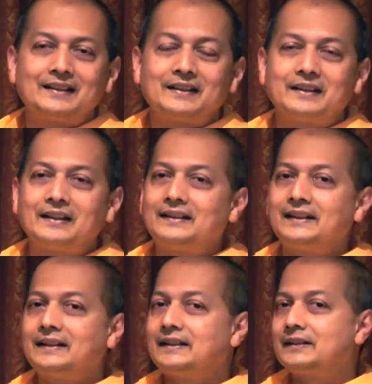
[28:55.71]
Uh, he
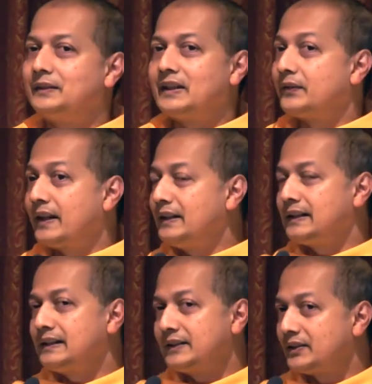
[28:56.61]
said there's very
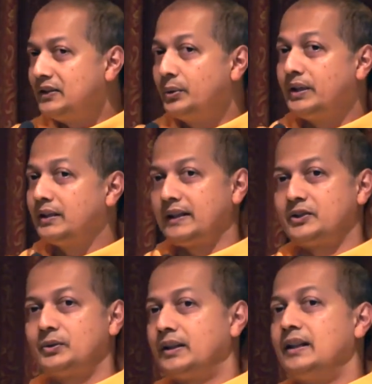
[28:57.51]
little that's new here,
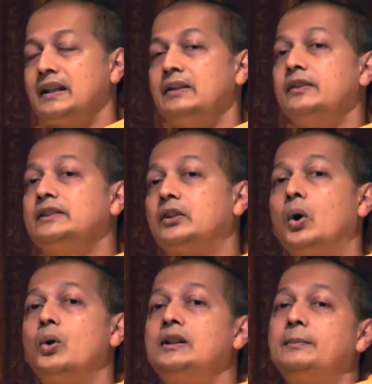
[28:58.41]
actually. Even this
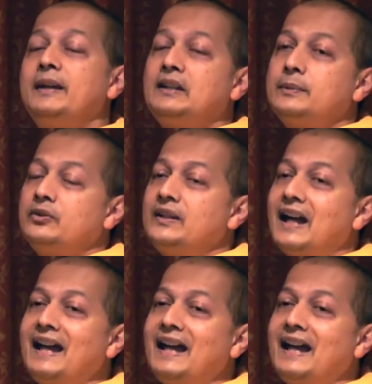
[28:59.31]
whole debate between